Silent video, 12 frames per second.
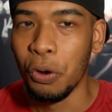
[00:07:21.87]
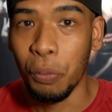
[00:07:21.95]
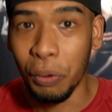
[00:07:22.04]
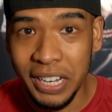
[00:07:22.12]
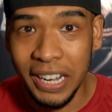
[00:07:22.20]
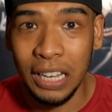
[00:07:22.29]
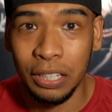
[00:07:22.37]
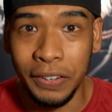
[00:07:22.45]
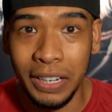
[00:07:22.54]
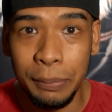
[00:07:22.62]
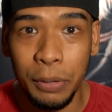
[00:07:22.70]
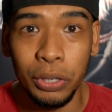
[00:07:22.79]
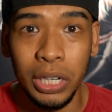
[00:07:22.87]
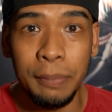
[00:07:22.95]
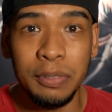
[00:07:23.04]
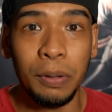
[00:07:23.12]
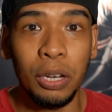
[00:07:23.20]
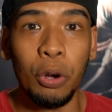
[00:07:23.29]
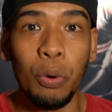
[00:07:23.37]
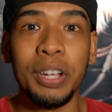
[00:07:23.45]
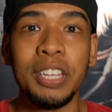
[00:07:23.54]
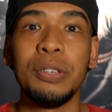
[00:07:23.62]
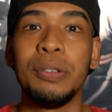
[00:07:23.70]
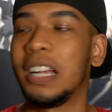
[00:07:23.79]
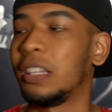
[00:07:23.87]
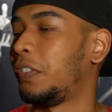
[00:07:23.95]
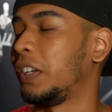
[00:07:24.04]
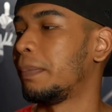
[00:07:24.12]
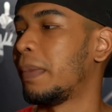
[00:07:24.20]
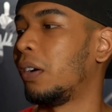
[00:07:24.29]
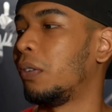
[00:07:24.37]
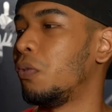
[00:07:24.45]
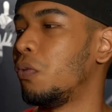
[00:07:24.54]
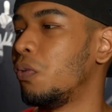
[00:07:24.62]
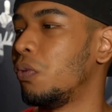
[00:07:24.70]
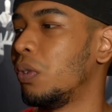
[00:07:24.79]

What do you guys think? Let me know in the comments below what you guys think about